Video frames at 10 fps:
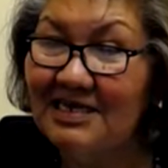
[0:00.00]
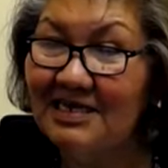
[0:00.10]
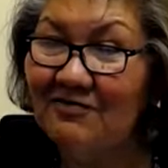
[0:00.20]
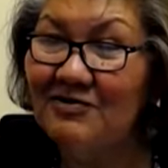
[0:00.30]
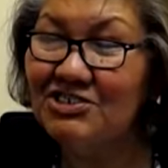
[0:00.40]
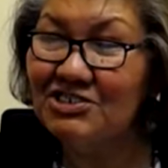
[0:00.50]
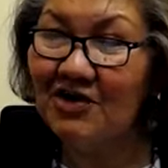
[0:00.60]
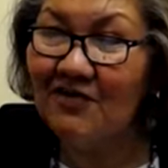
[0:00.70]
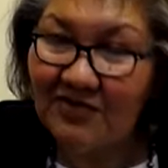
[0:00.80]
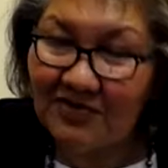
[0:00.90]
It was
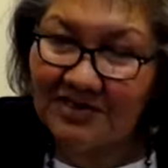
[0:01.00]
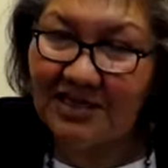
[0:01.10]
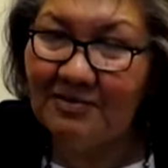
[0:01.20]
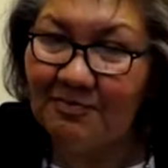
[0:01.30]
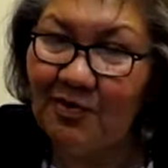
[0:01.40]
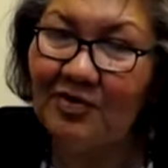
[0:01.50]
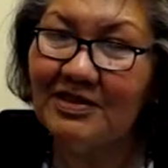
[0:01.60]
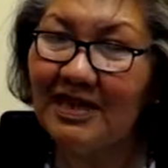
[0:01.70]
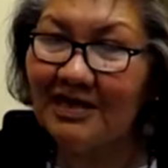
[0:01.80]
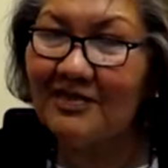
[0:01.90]
shoveled and
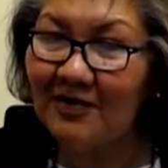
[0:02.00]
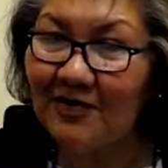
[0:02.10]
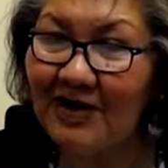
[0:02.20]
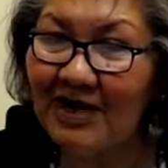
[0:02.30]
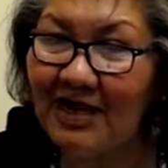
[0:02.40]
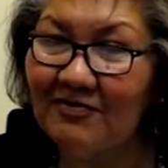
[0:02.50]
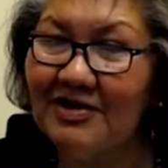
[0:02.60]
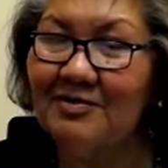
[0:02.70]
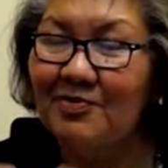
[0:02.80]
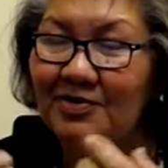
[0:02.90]
pulled out of the
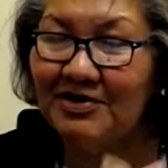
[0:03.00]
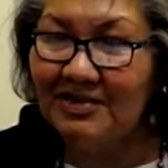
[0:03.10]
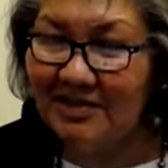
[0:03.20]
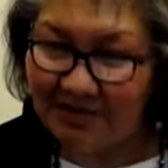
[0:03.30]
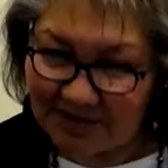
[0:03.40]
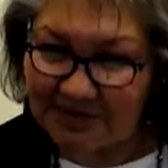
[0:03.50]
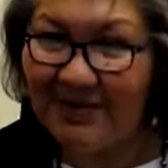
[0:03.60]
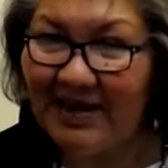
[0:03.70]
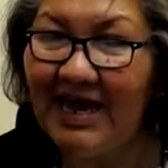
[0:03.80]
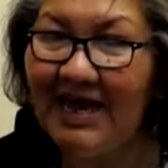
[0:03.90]
ground and put into these
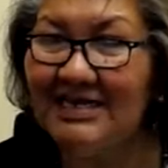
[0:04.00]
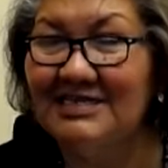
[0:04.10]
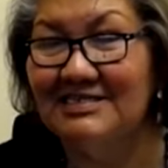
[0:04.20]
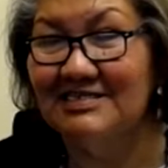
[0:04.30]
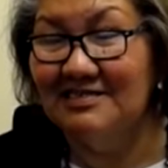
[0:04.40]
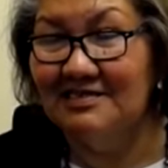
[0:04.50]
bags.